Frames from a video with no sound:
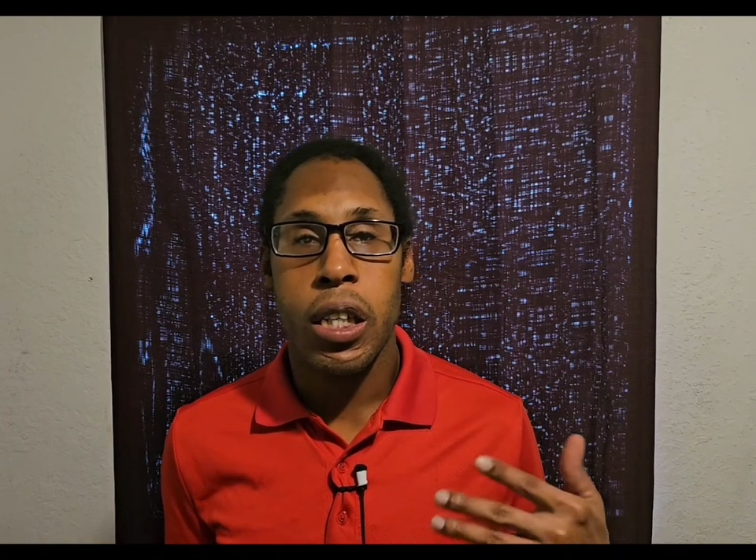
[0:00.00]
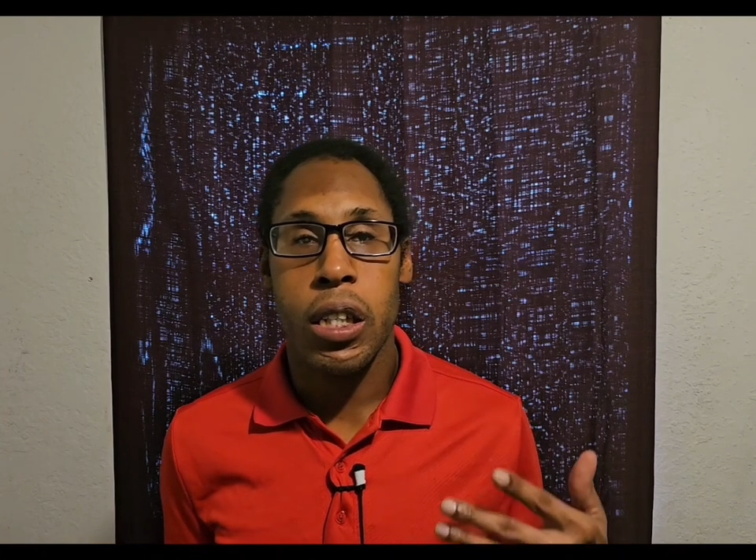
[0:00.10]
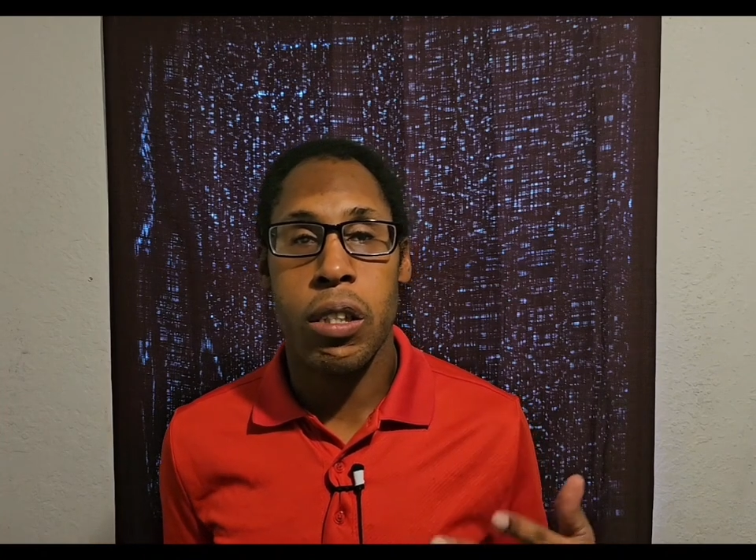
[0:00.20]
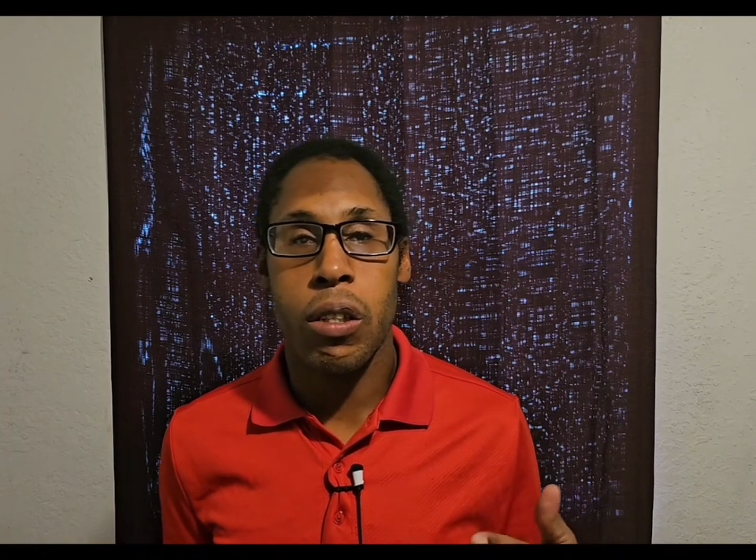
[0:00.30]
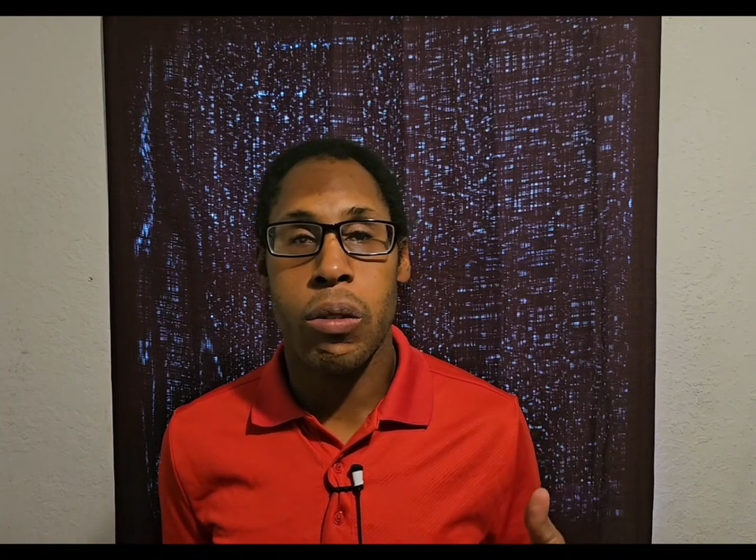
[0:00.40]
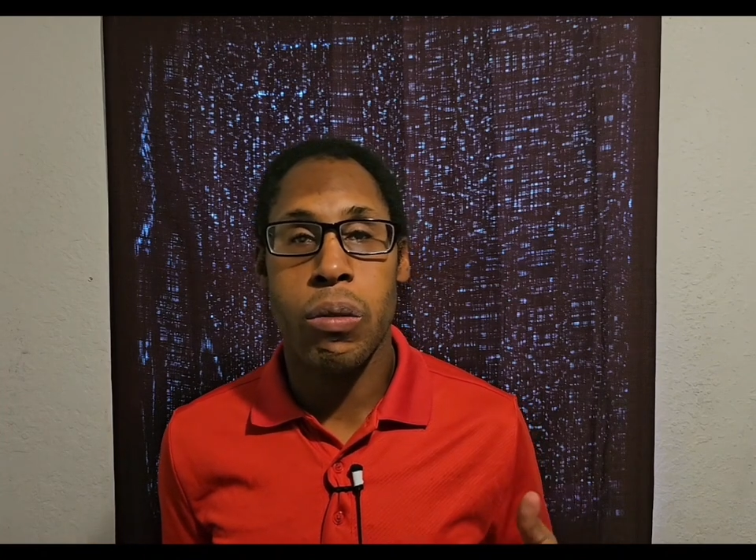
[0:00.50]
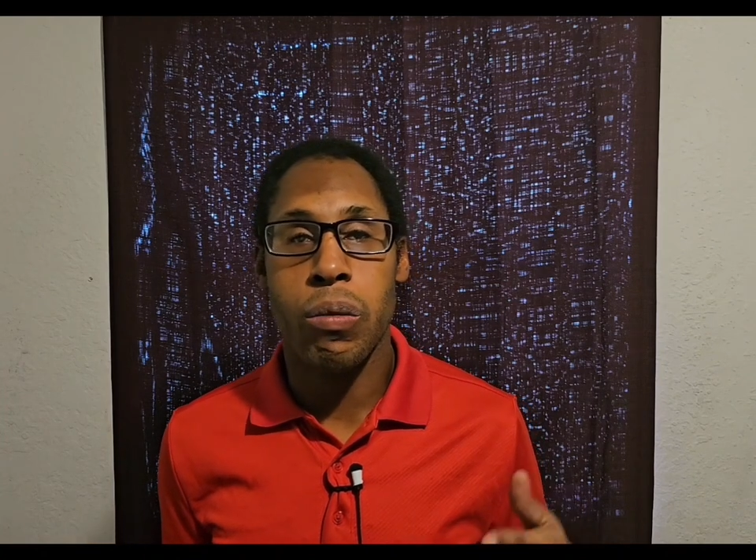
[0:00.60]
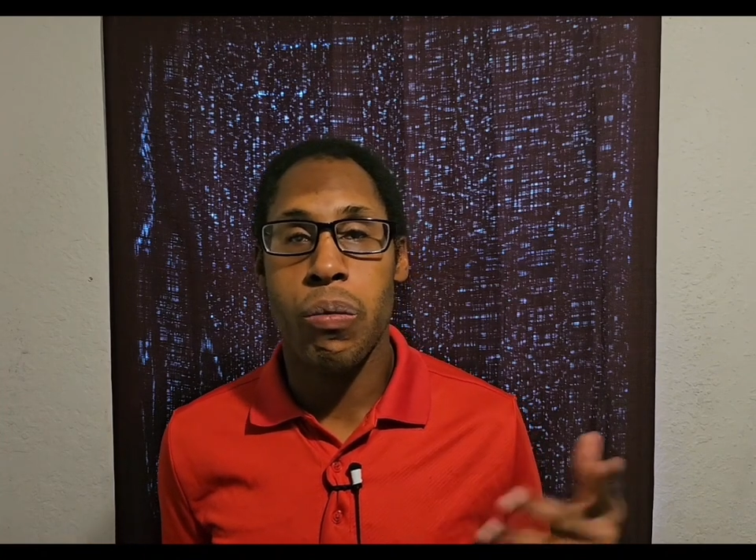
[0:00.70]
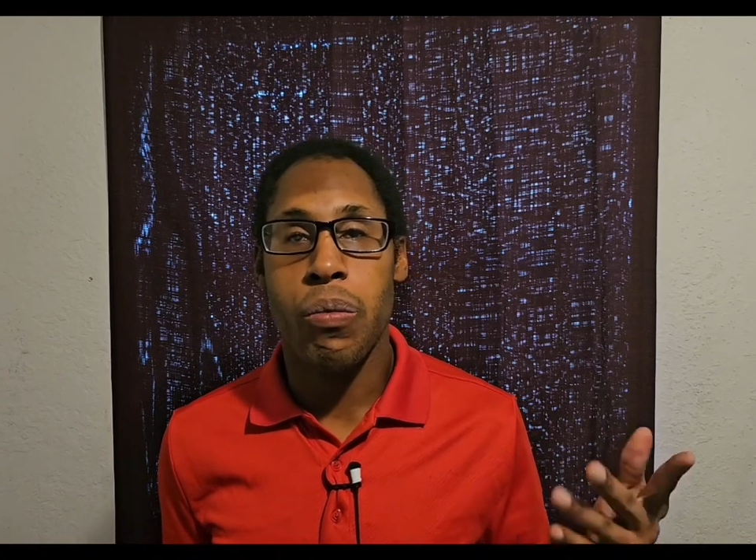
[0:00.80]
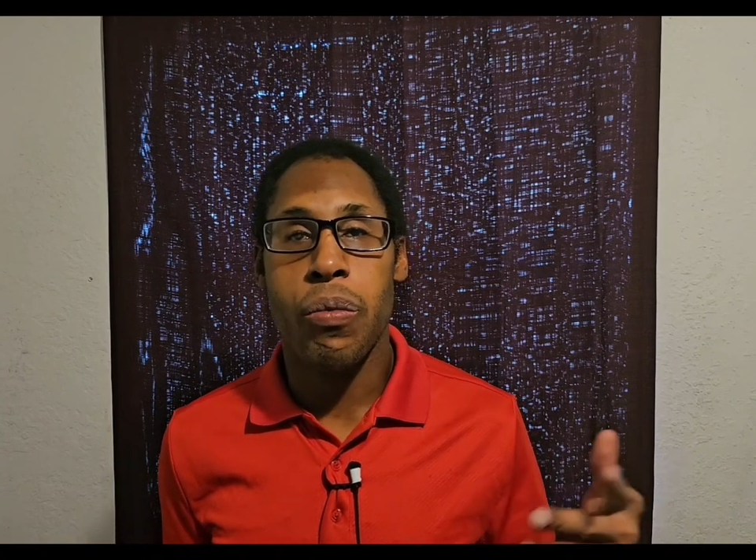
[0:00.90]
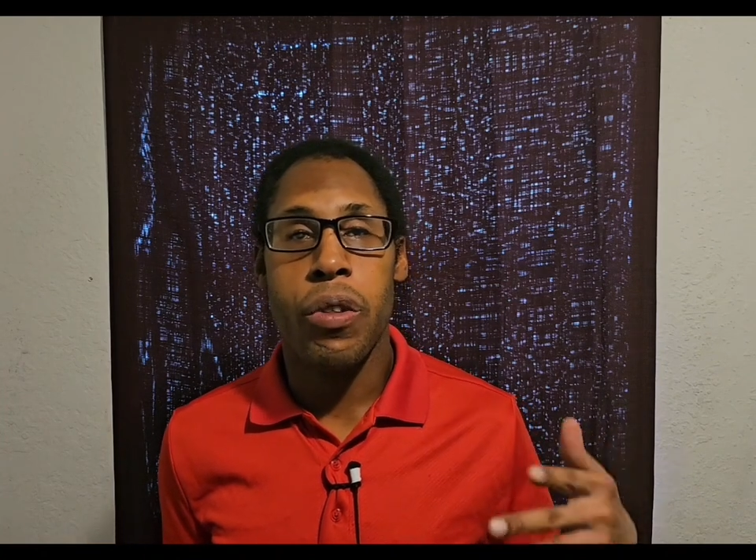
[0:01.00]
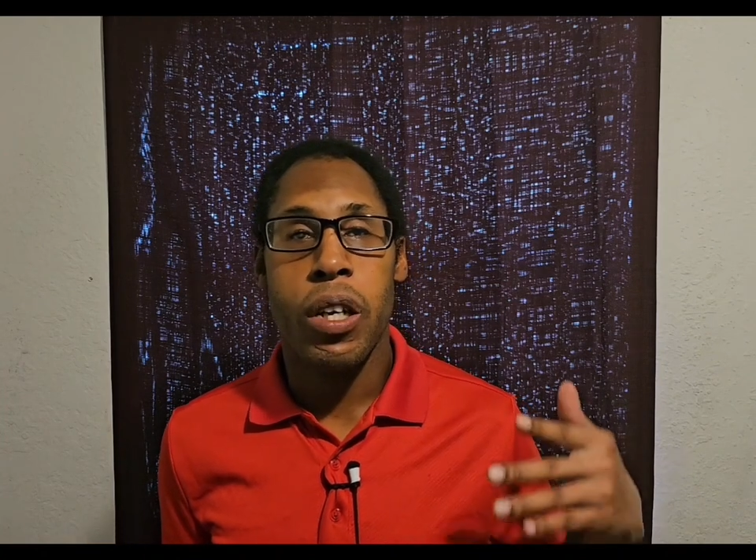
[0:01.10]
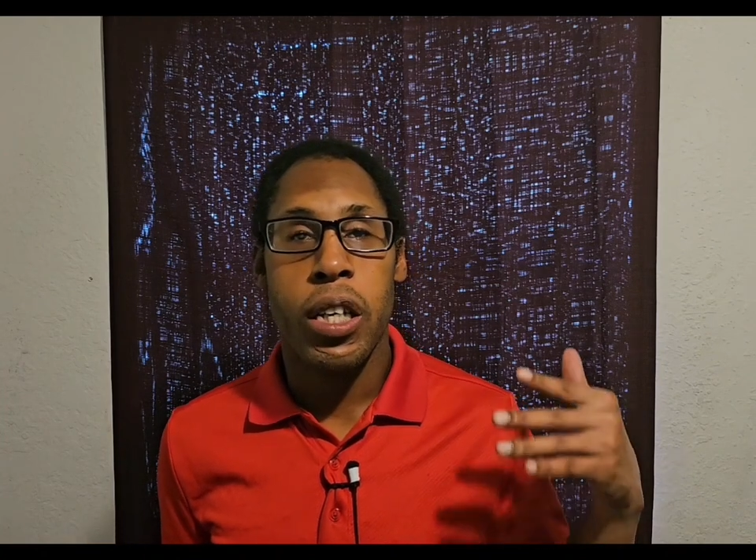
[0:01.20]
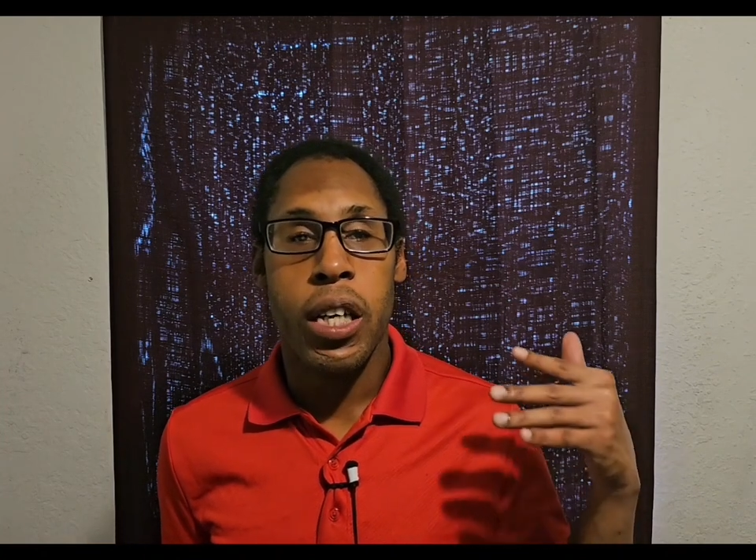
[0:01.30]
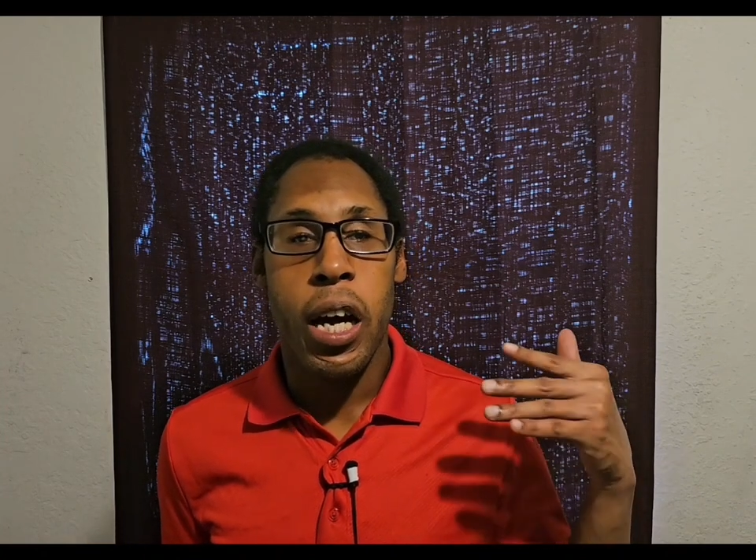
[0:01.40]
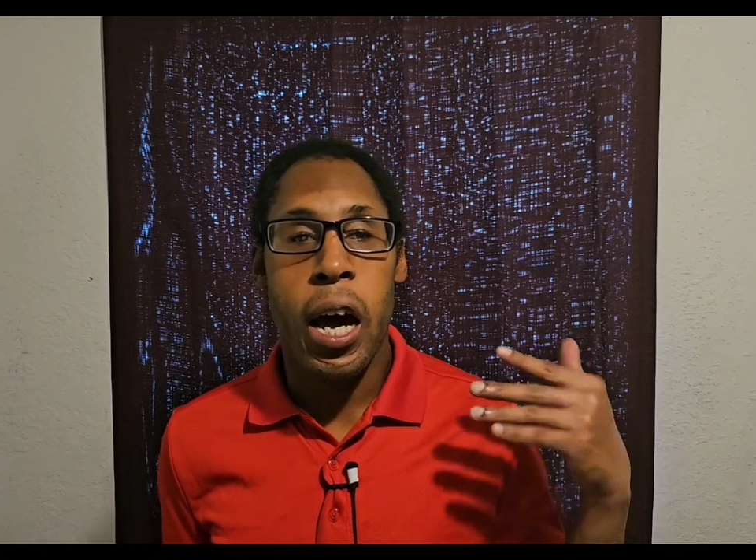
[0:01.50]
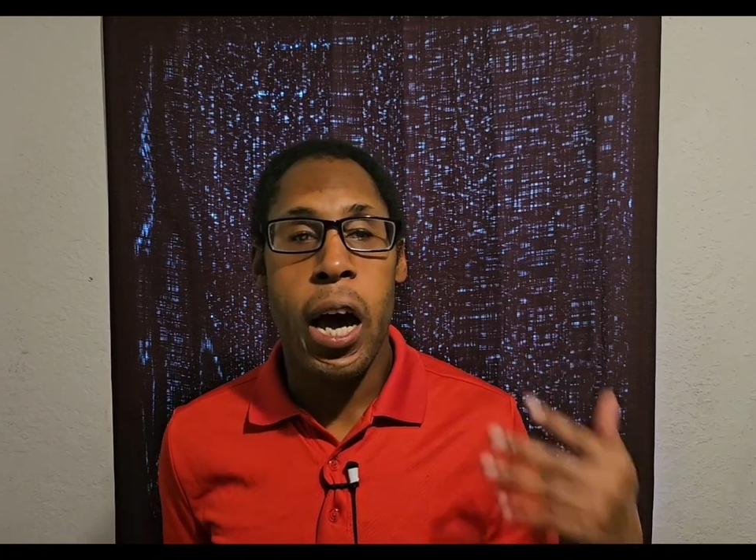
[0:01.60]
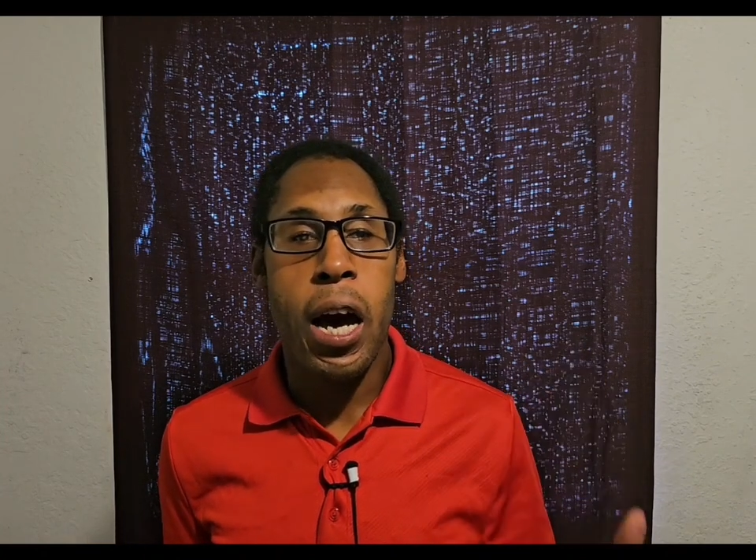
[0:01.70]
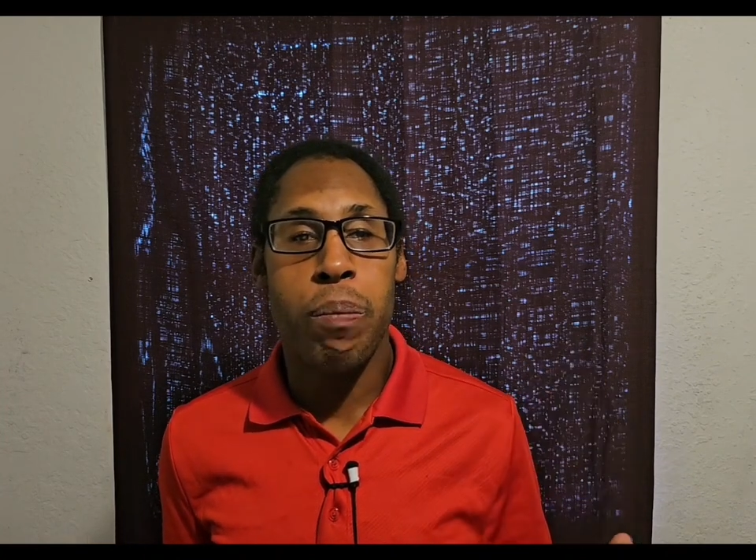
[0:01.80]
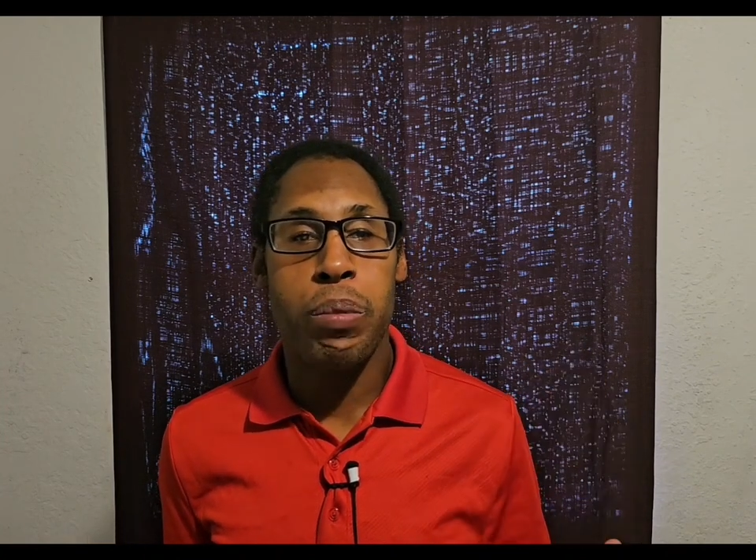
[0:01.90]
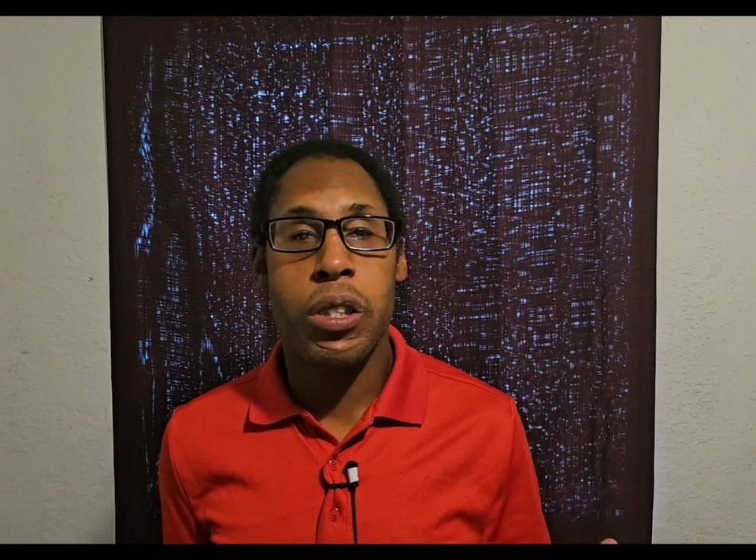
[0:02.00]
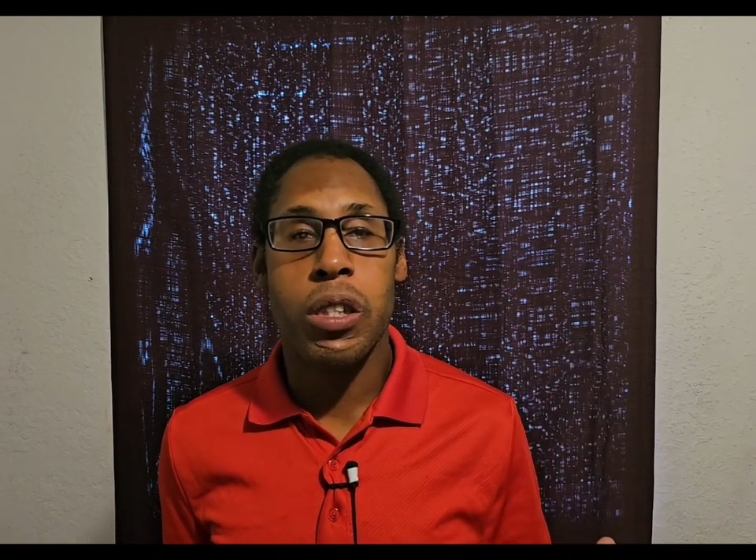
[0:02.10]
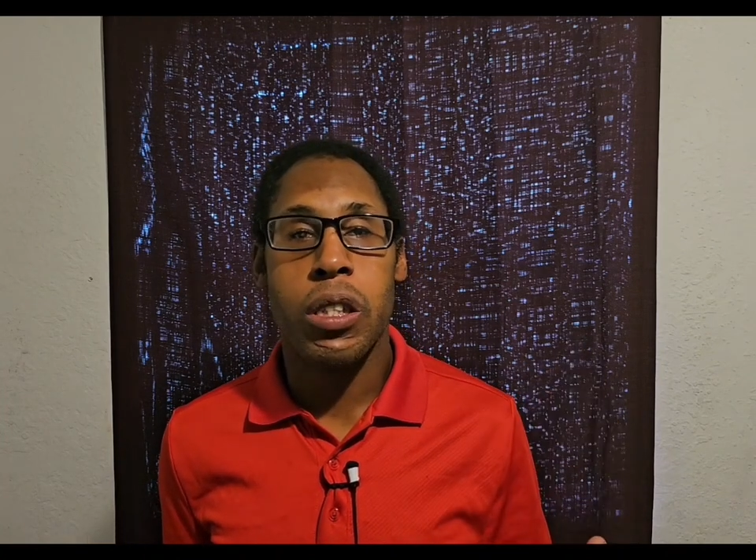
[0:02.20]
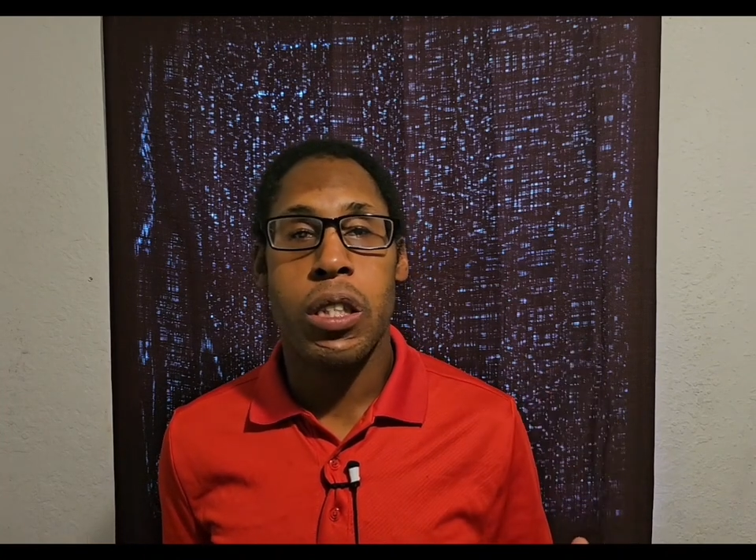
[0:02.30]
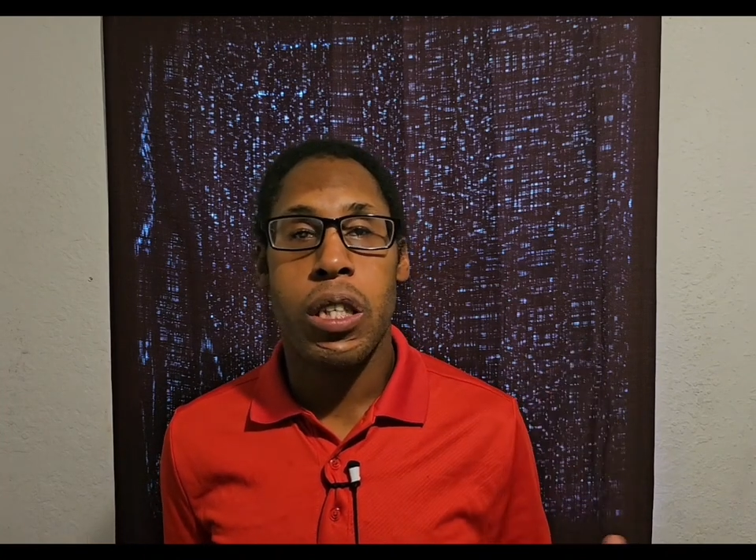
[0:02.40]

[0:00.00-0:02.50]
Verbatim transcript: you know, apps